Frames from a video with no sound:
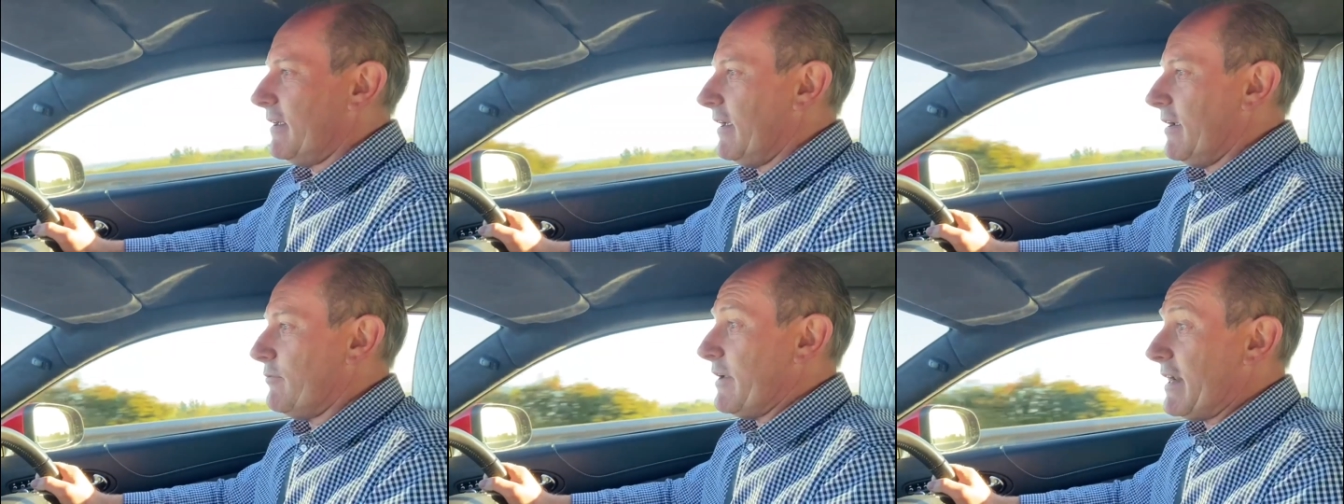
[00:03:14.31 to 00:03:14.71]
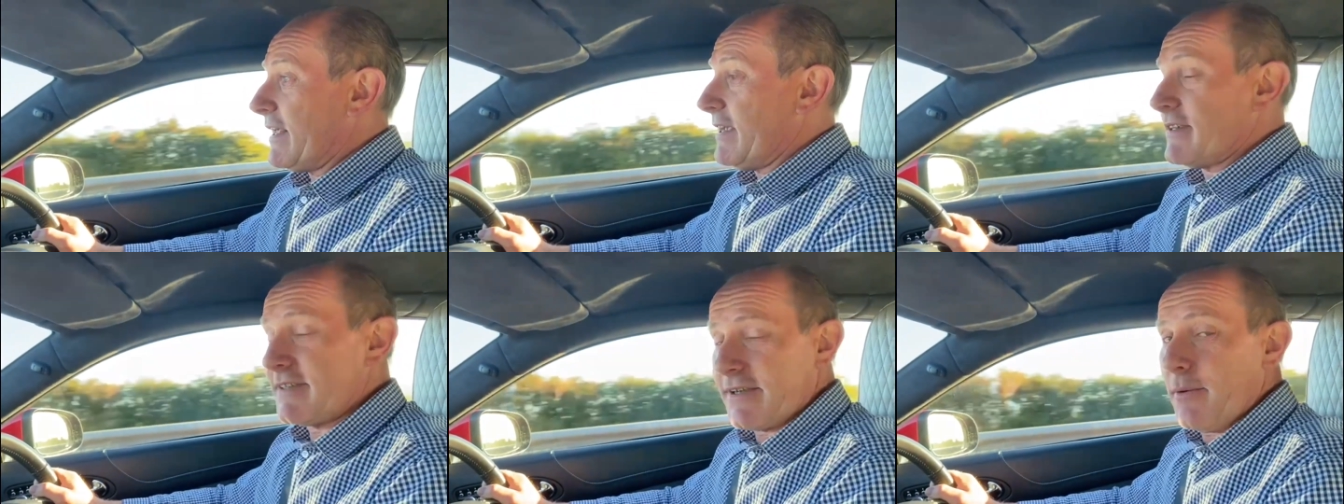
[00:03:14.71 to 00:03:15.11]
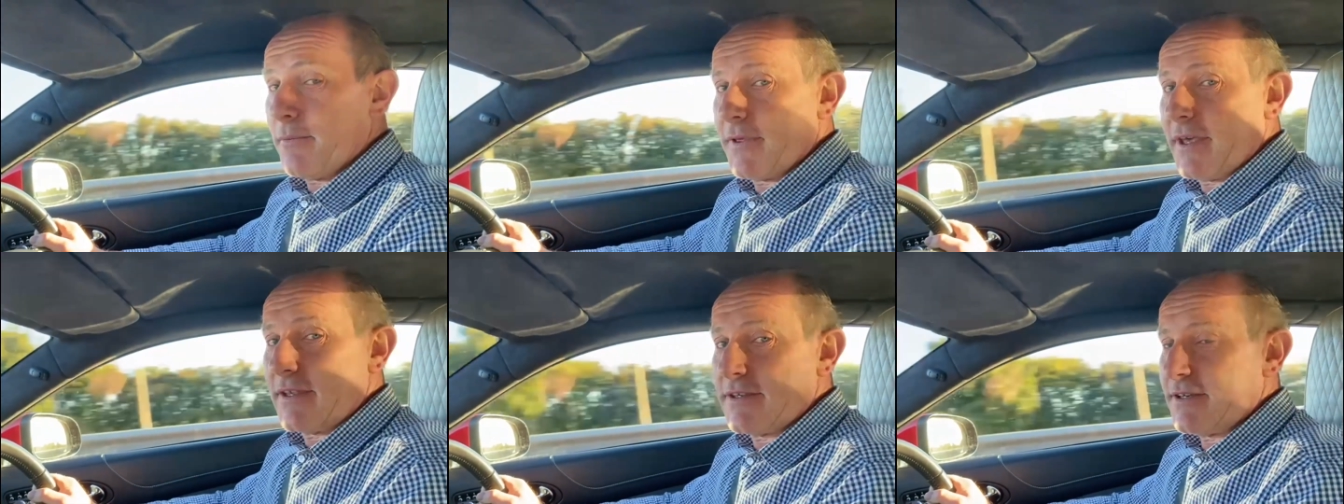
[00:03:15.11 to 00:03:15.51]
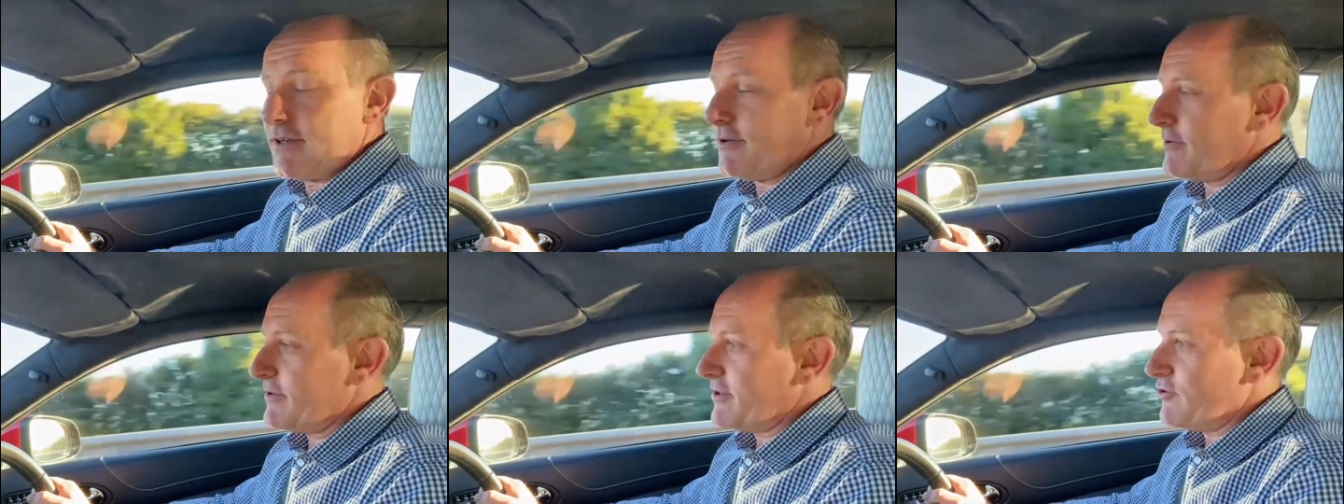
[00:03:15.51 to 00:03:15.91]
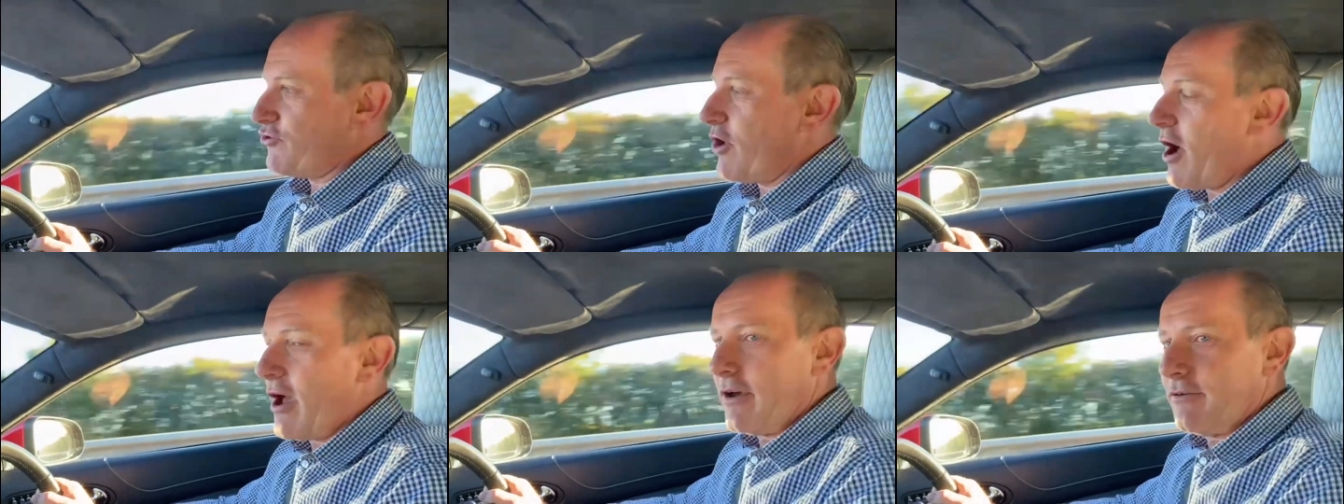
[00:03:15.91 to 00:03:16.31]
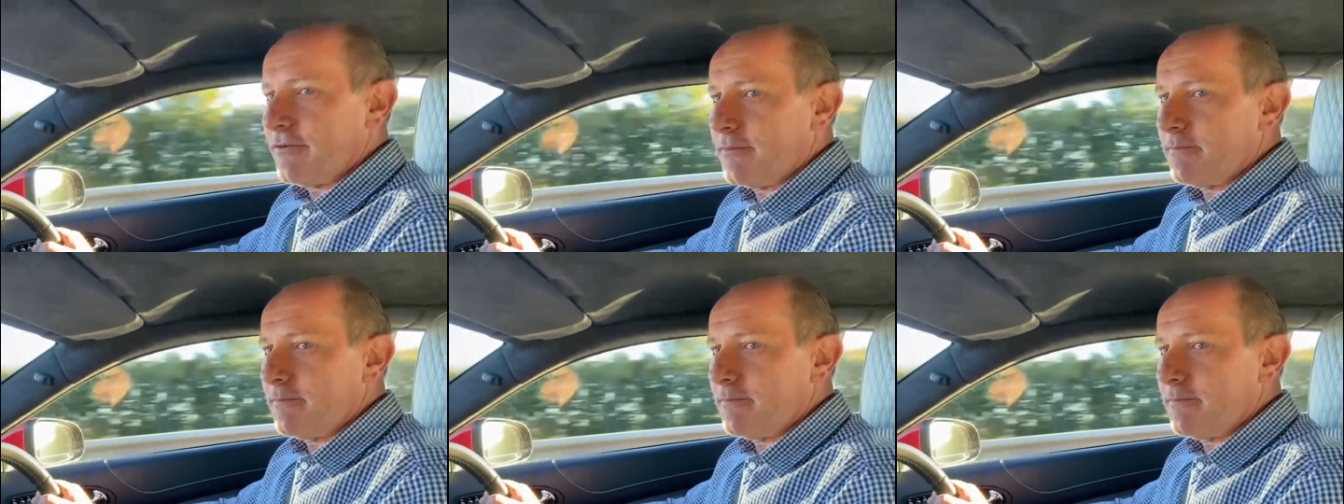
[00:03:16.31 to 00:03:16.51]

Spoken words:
It really is something to drive.